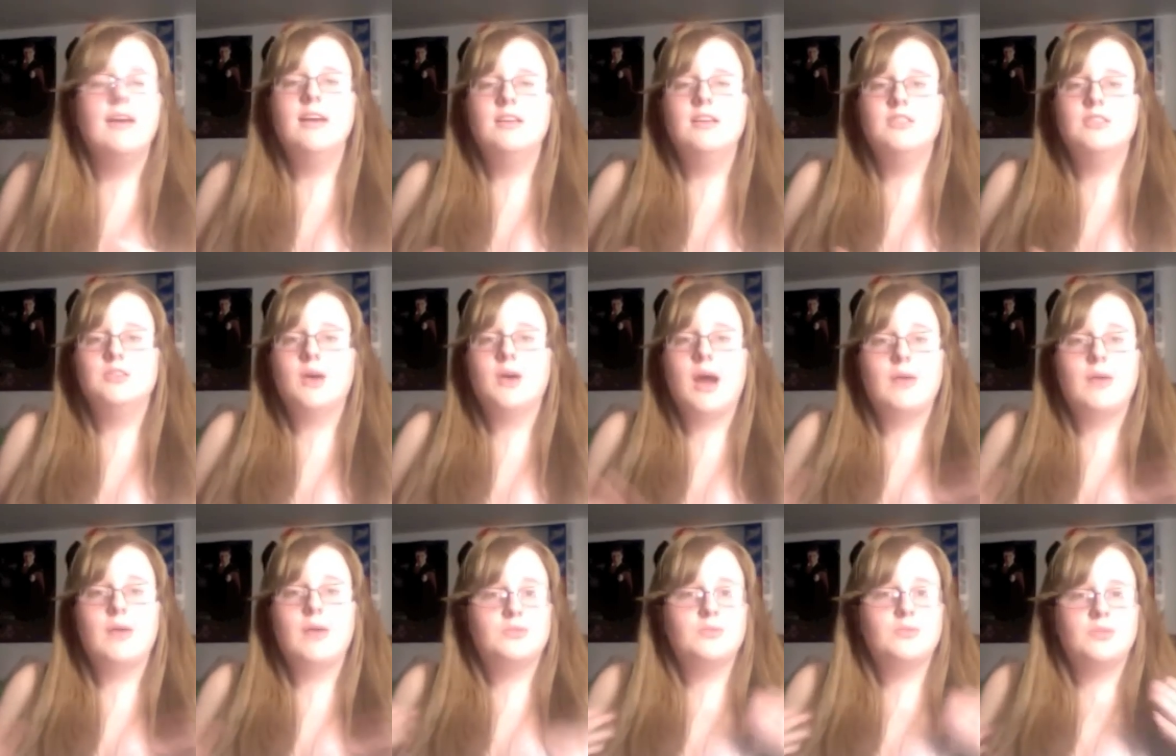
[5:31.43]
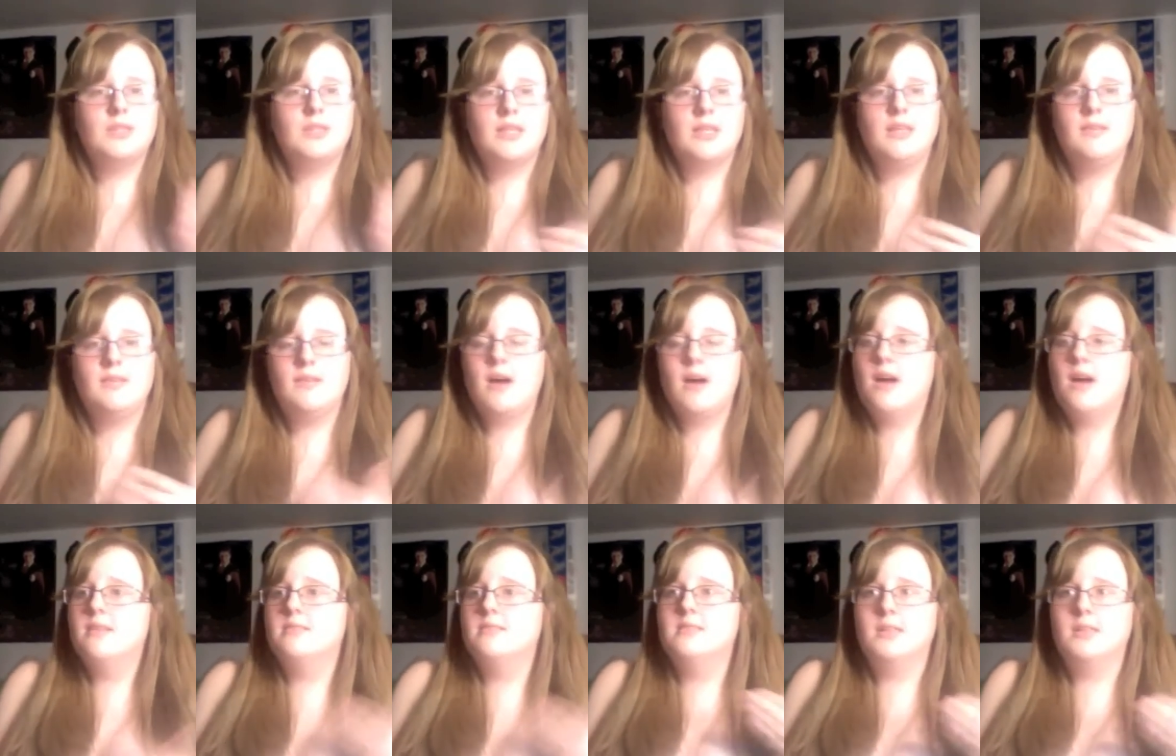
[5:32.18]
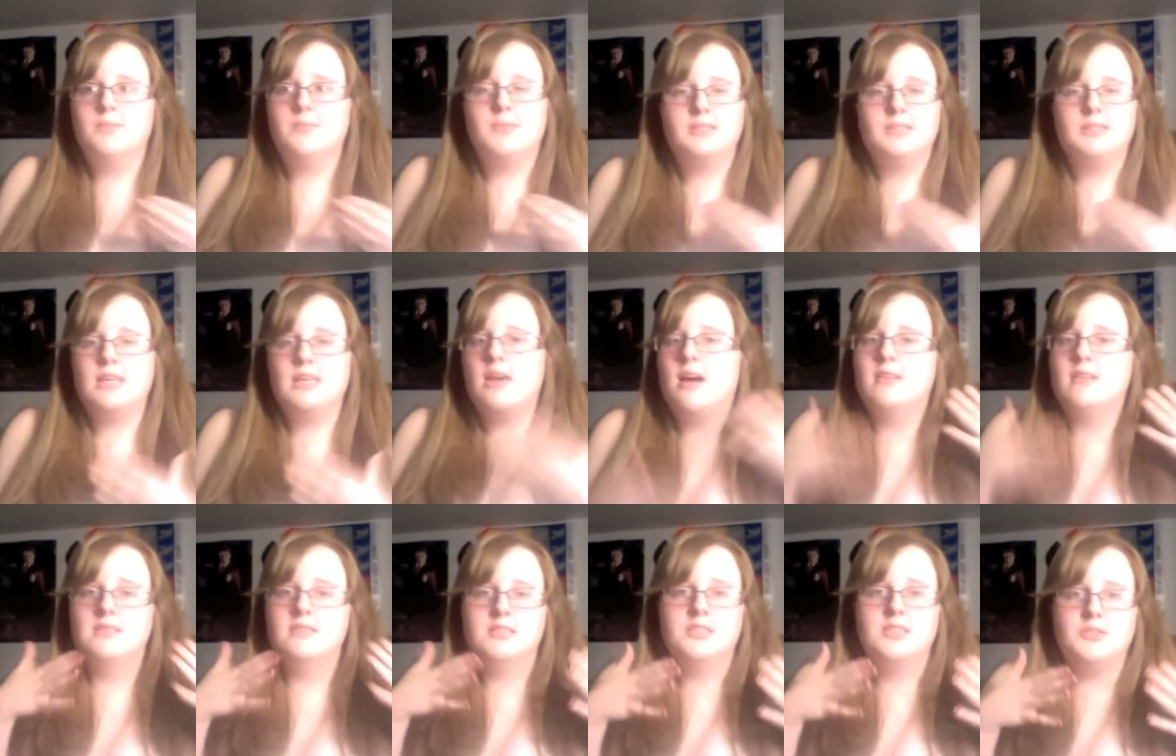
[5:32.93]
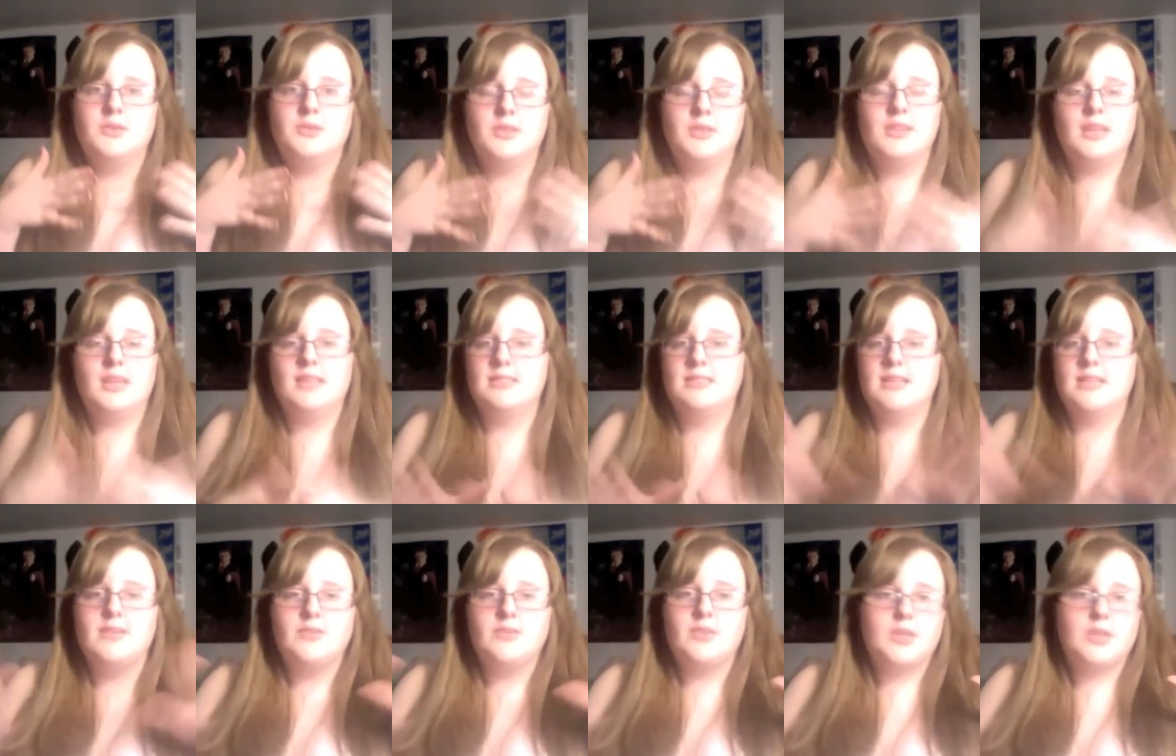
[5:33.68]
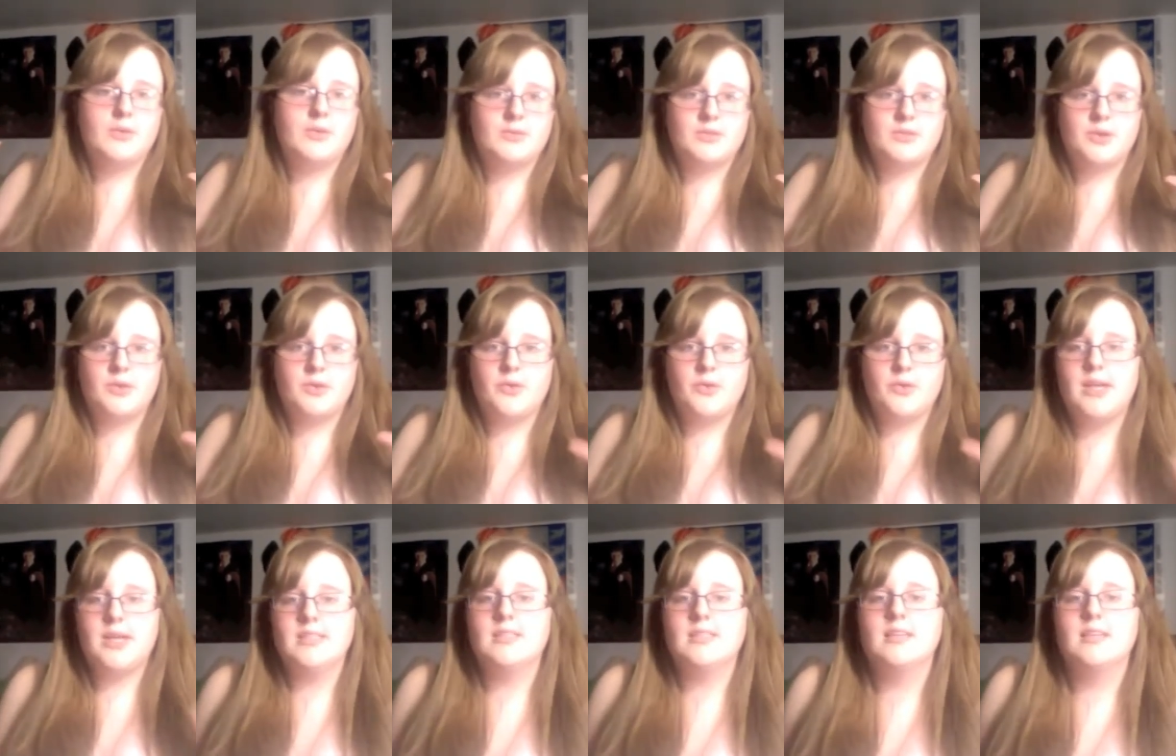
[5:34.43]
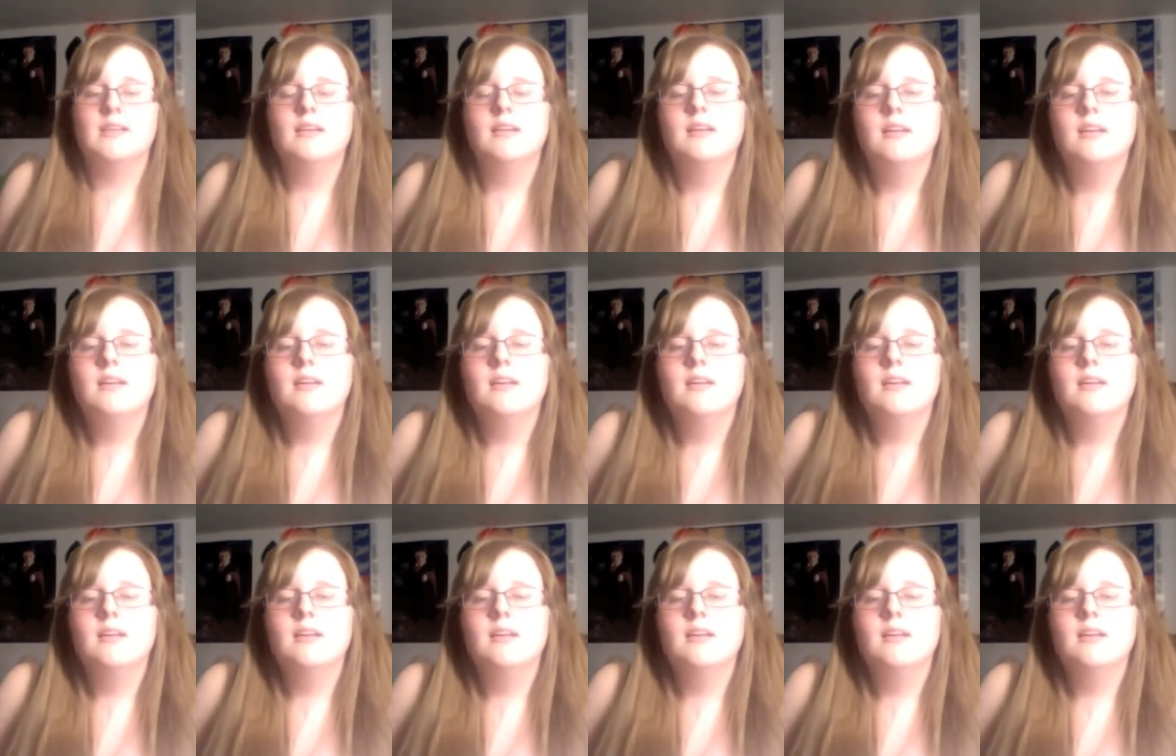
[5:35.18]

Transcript: So I was really constantly busy, constantly doing things. Everything was going crazy.